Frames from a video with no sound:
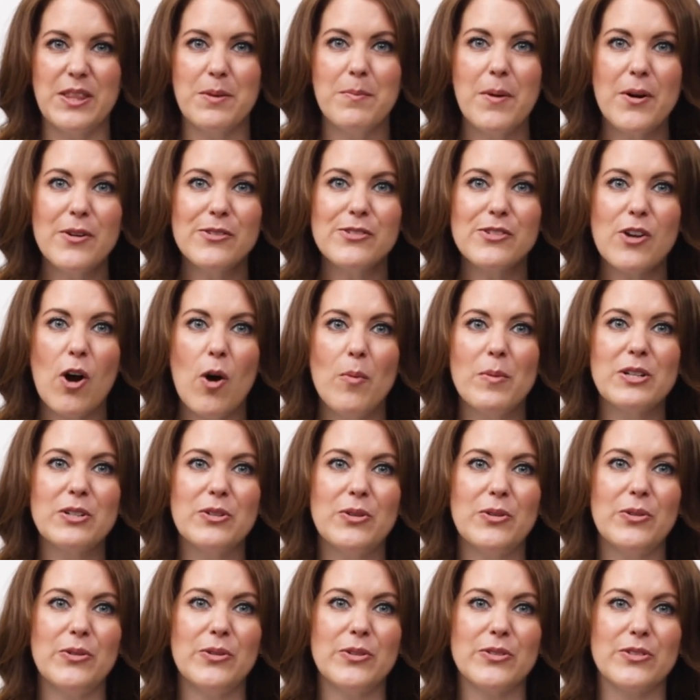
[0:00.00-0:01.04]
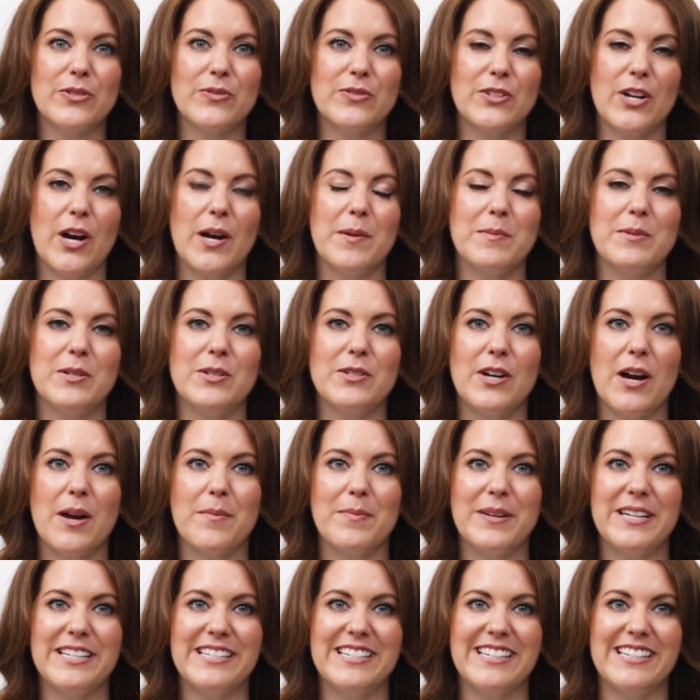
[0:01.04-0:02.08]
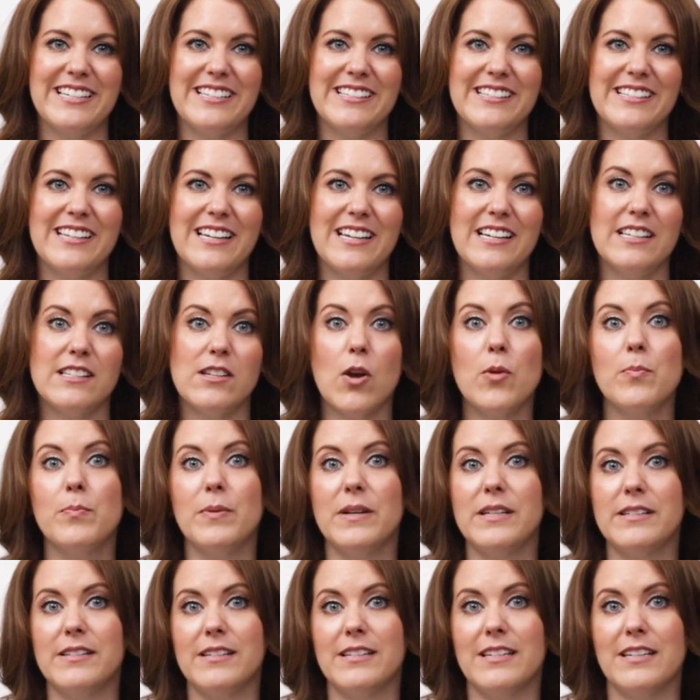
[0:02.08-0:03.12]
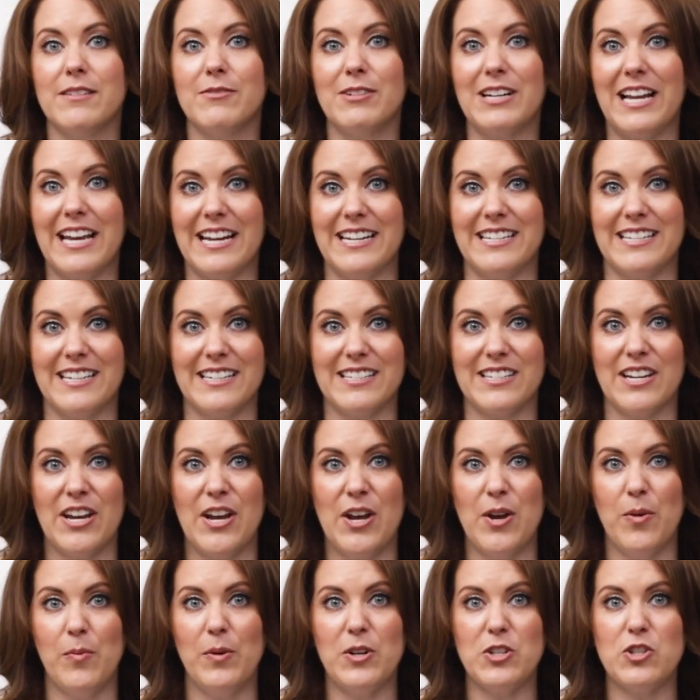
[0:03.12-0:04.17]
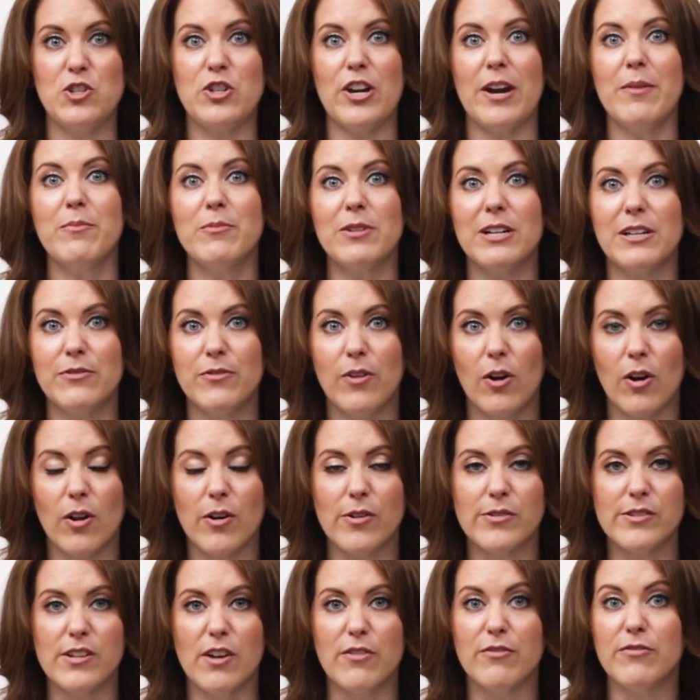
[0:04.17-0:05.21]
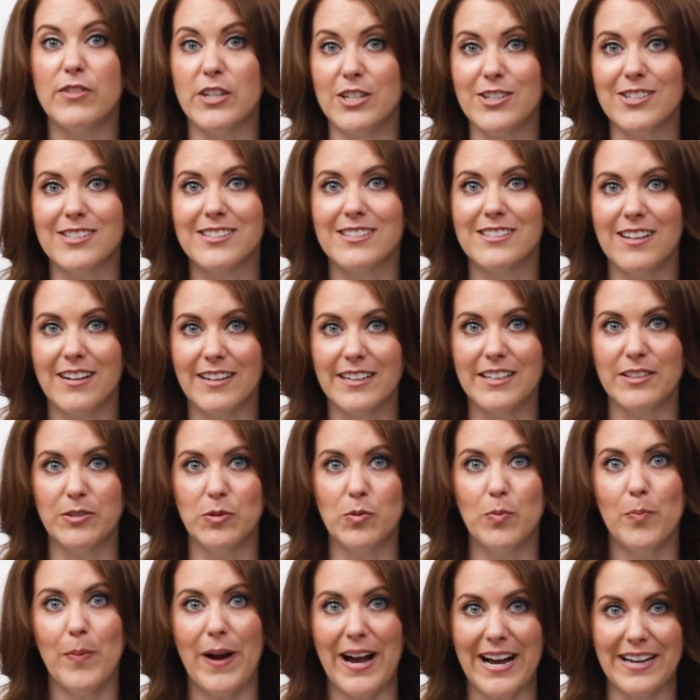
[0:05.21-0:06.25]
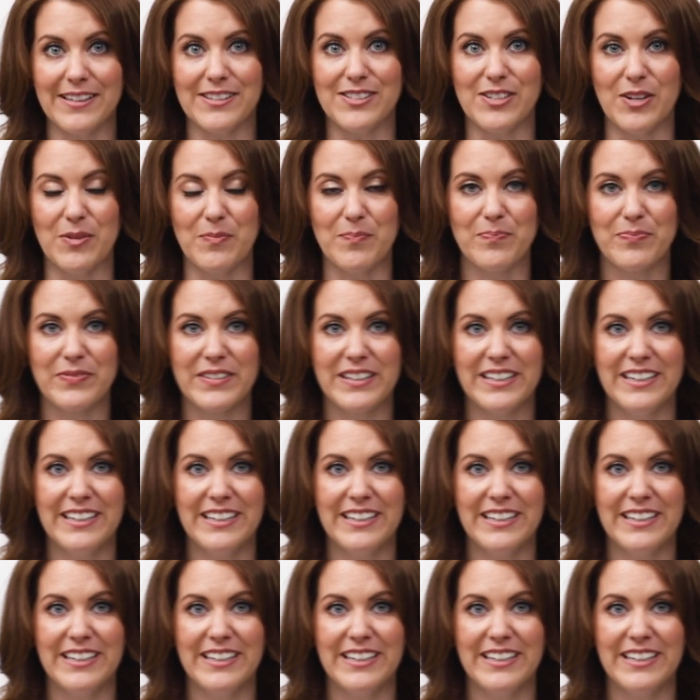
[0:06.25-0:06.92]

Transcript: The most common cause of type two diabetes is obesity-related, which generally follows a vicious cycle pattern.